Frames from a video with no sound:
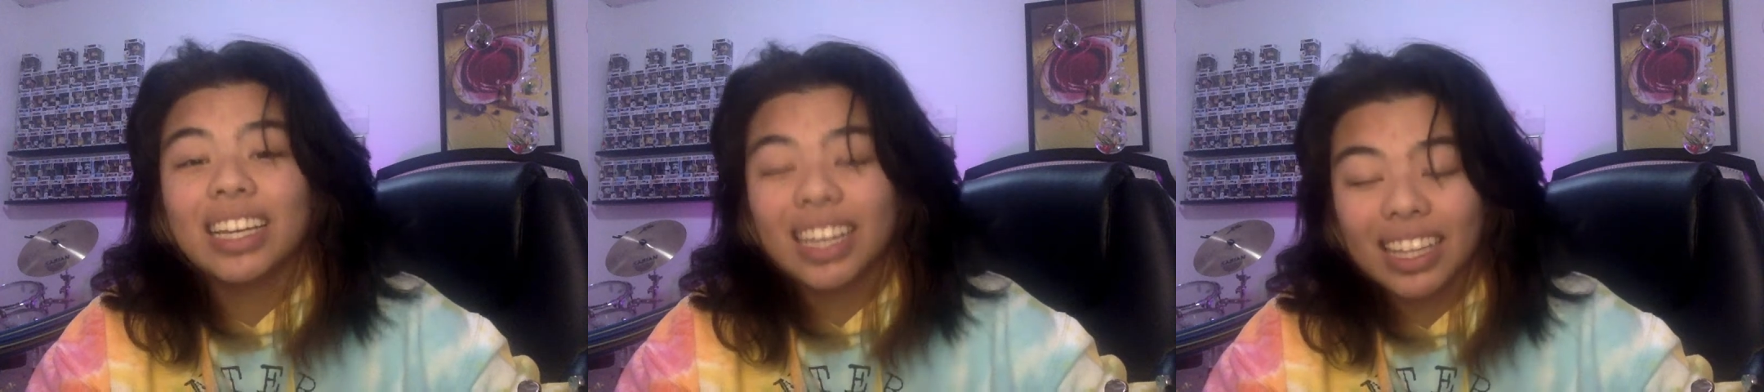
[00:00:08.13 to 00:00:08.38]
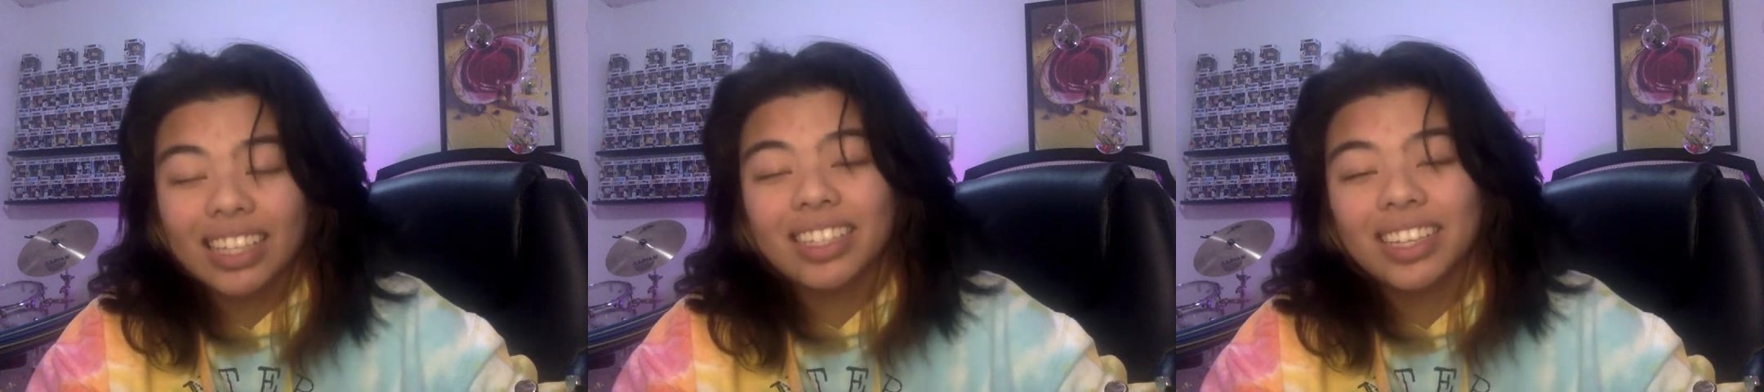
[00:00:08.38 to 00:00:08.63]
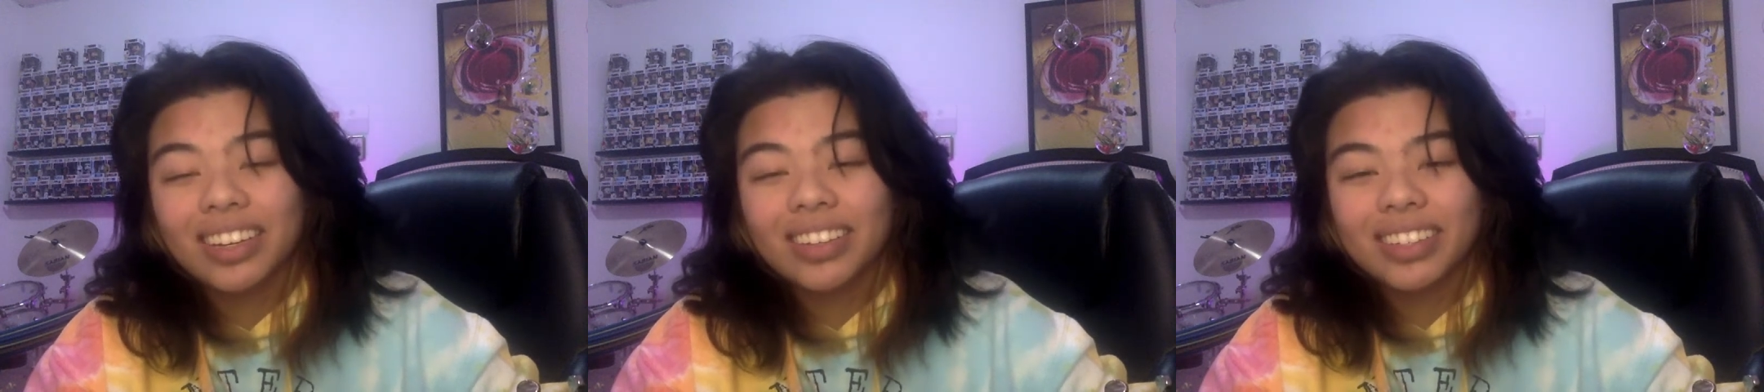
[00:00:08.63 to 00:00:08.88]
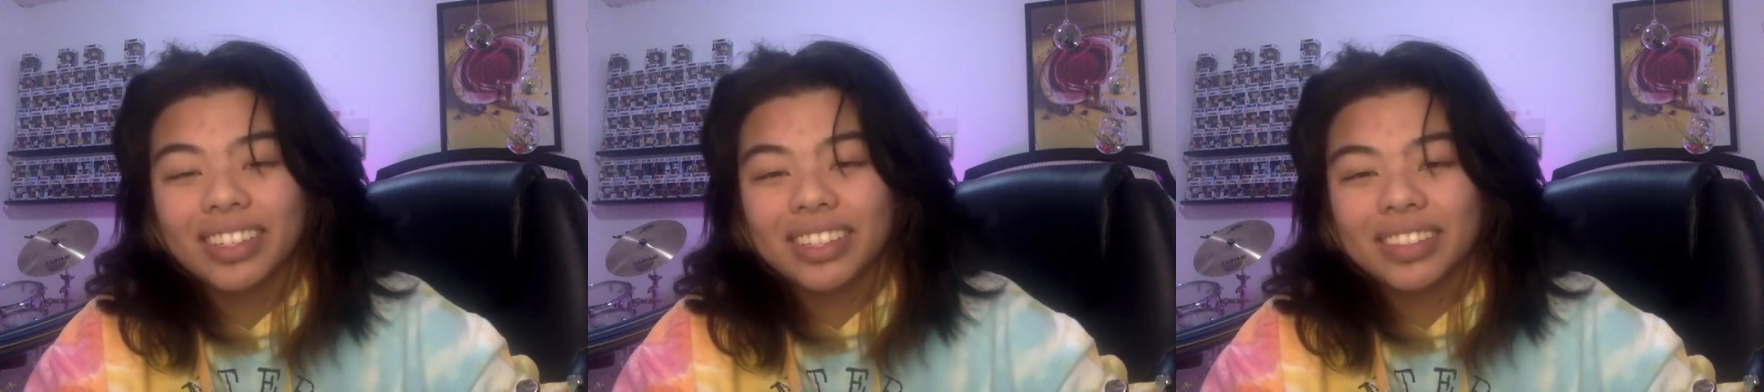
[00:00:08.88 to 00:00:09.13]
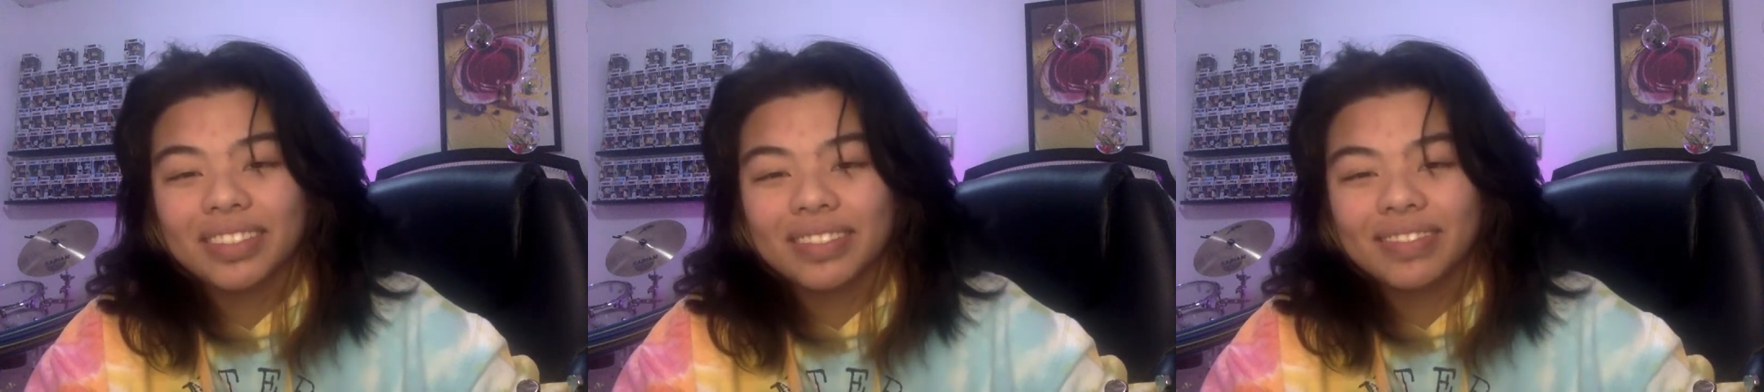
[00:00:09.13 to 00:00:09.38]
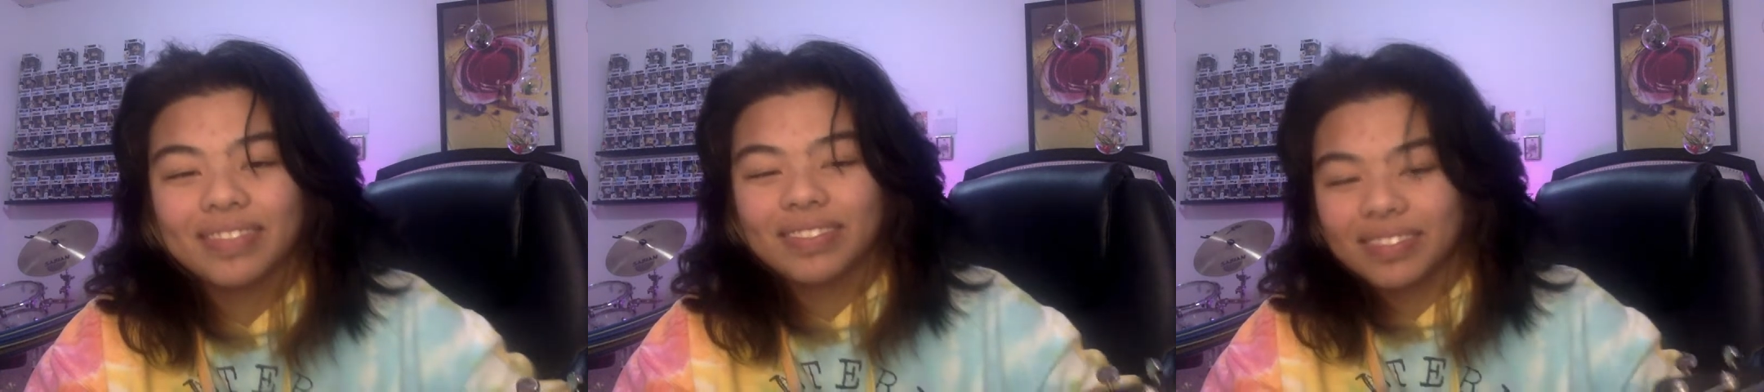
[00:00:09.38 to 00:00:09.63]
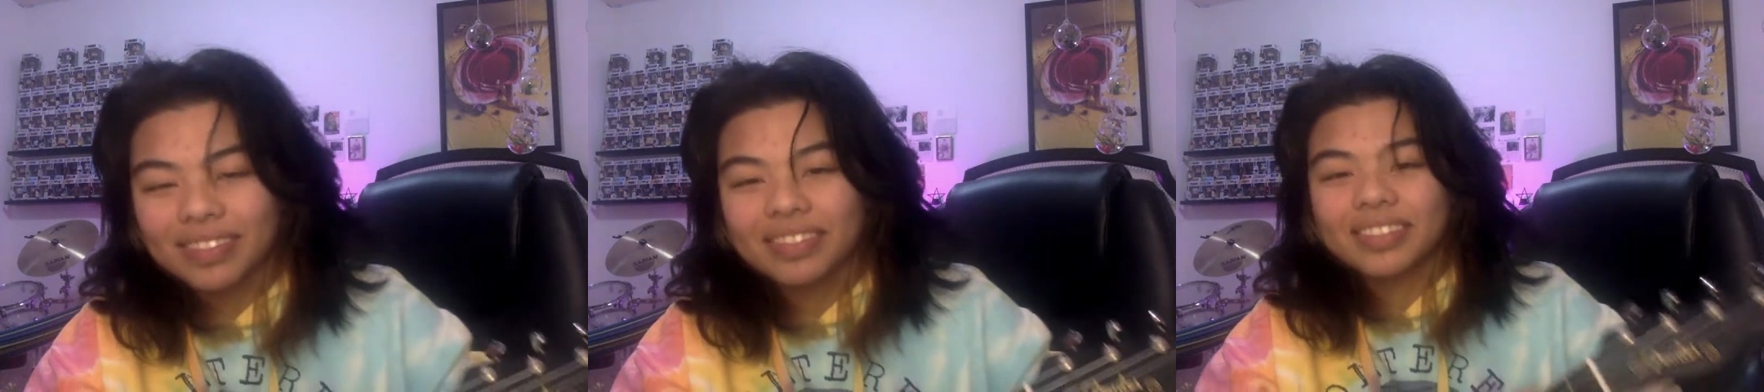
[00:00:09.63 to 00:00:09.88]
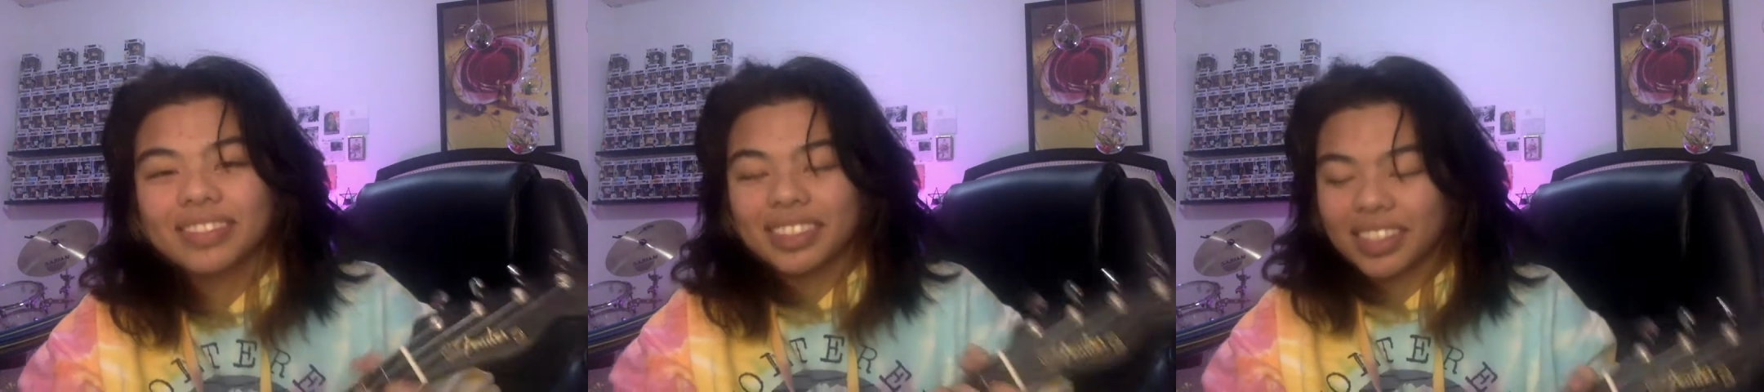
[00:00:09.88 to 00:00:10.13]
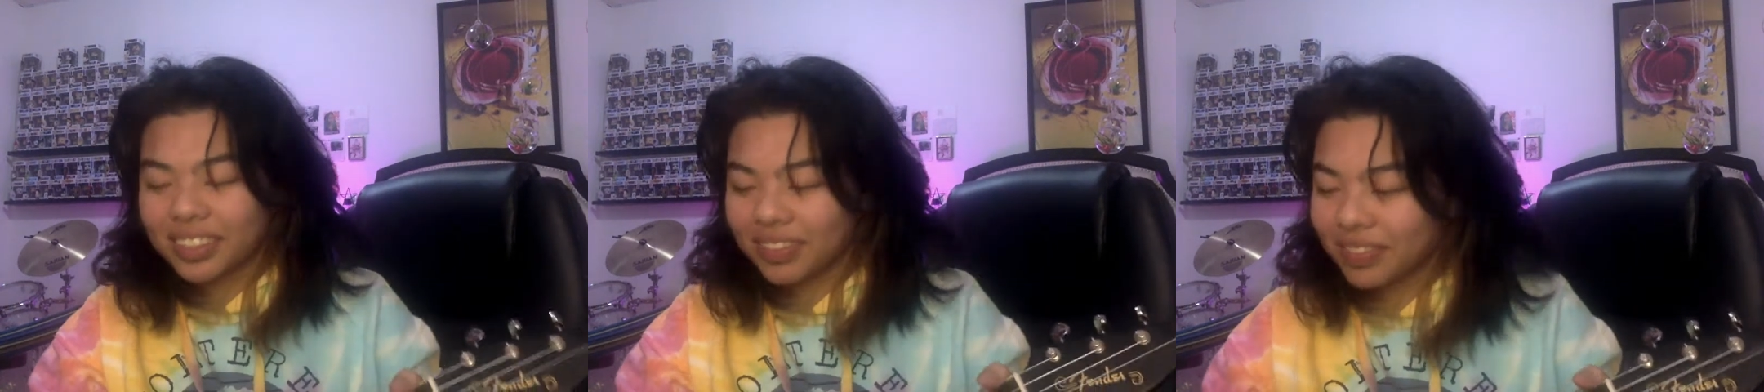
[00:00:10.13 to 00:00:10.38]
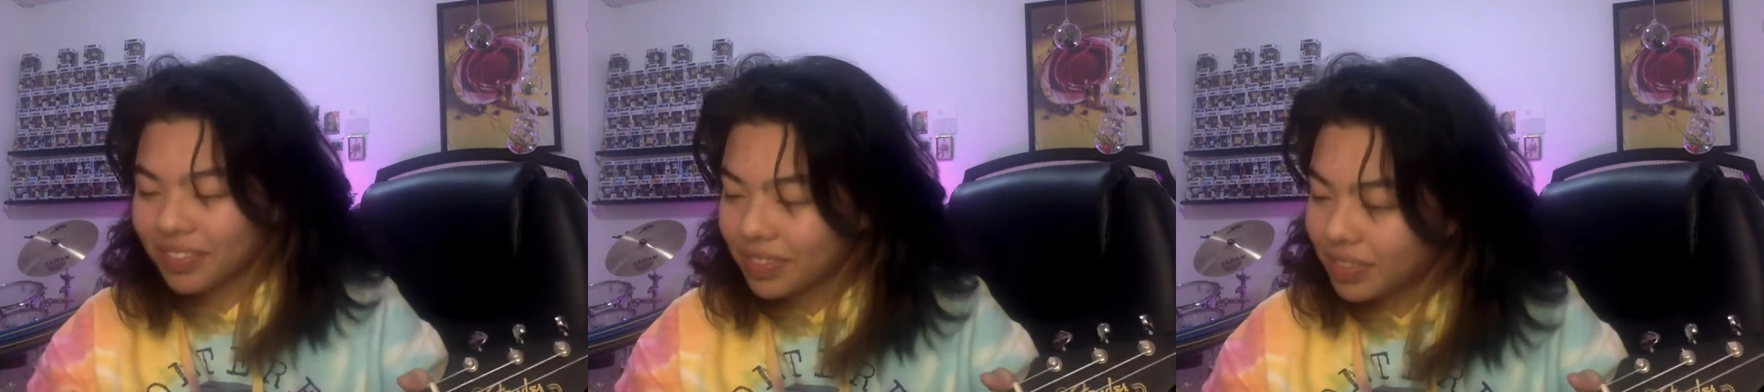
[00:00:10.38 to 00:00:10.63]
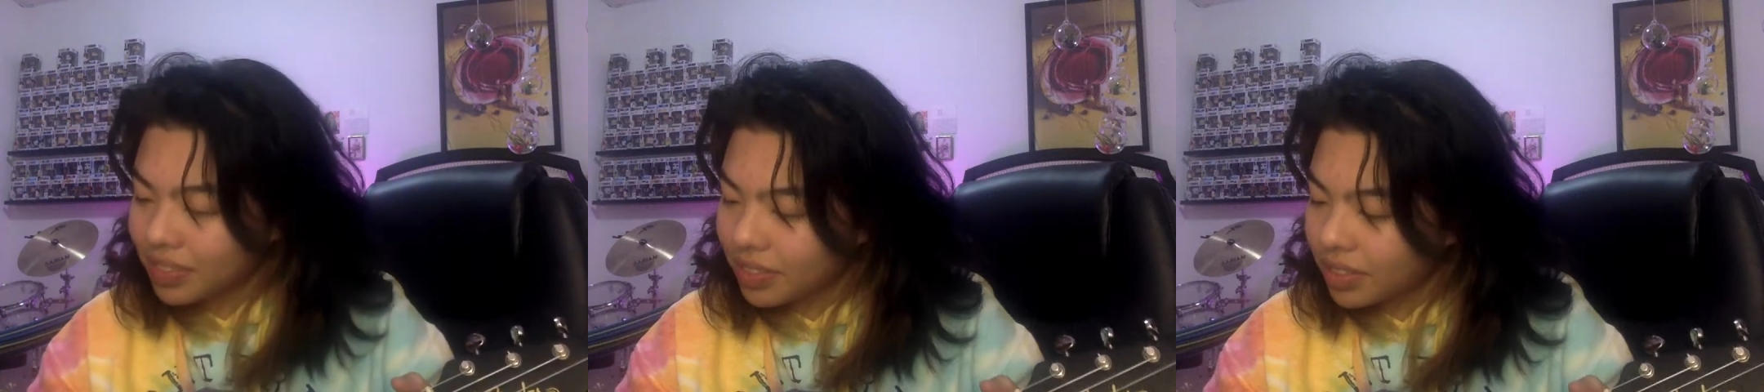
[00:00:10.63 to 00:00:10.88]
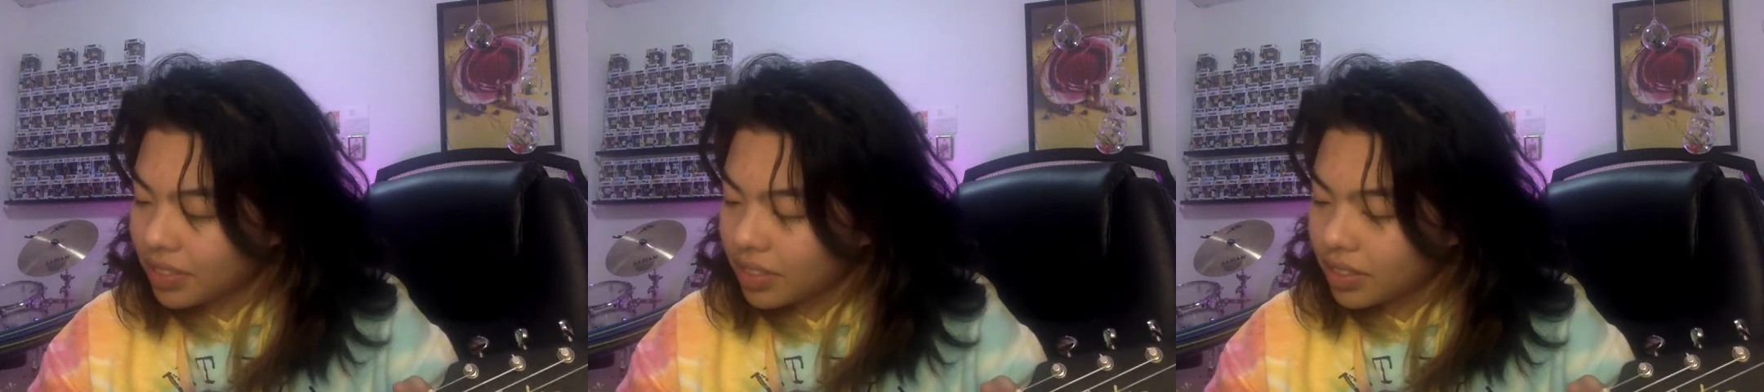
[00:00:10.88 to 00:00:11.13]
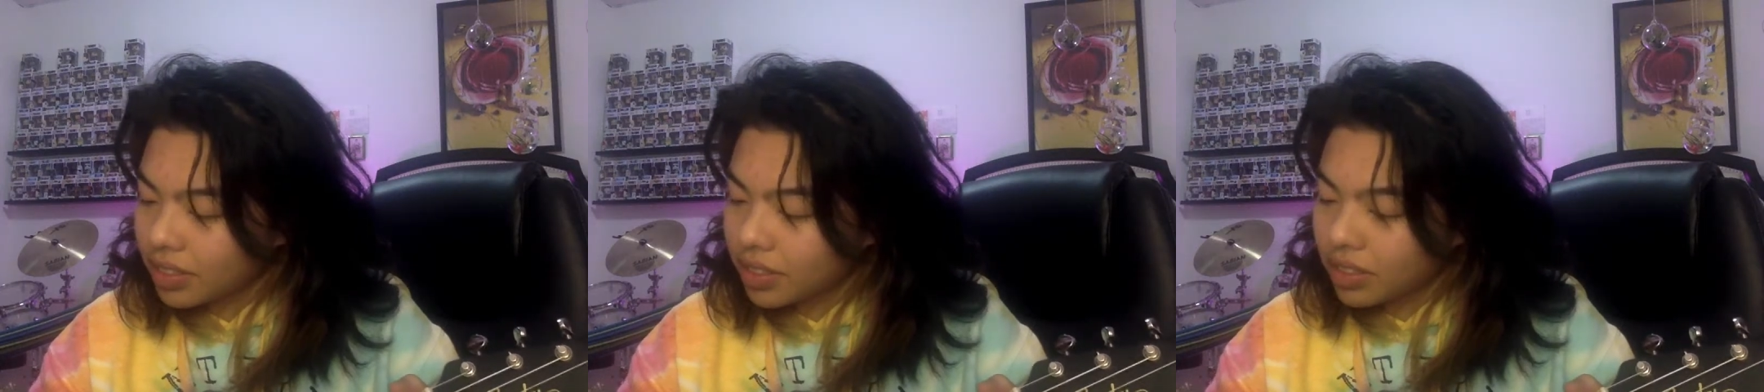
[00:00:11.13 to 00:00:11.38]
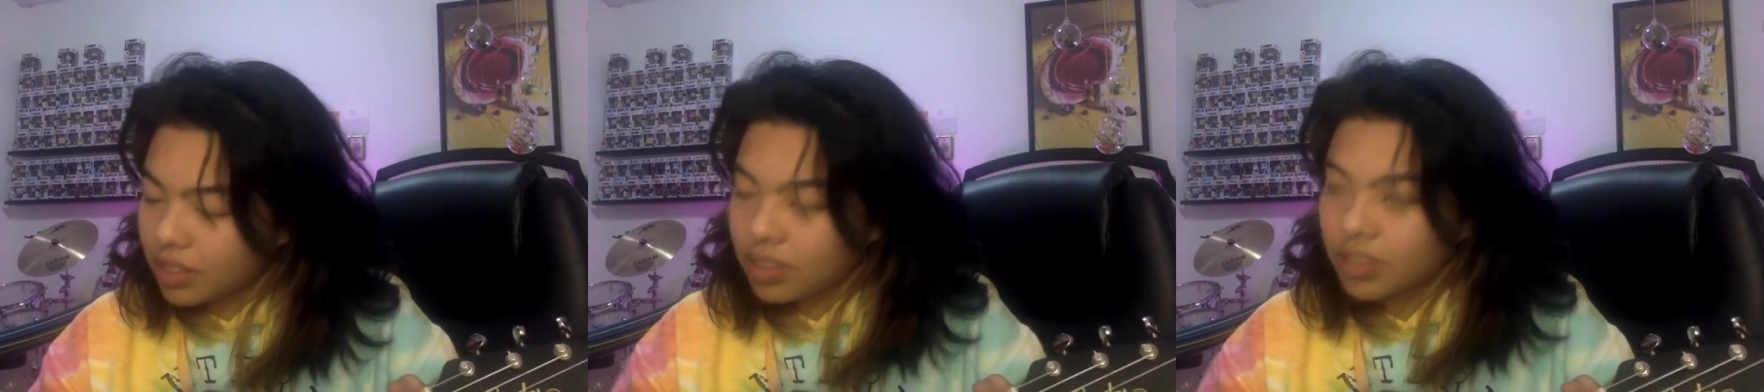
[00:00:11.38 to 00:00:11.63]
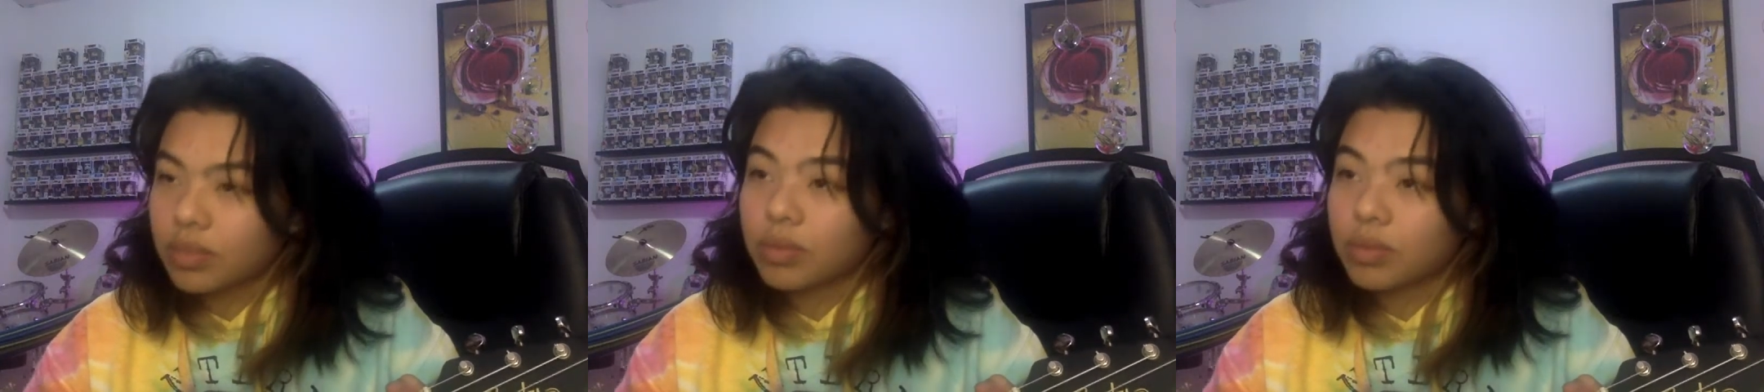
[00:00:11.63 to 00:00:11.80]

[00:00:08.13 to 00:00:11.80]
And that's a guarantee. Okay. Mm.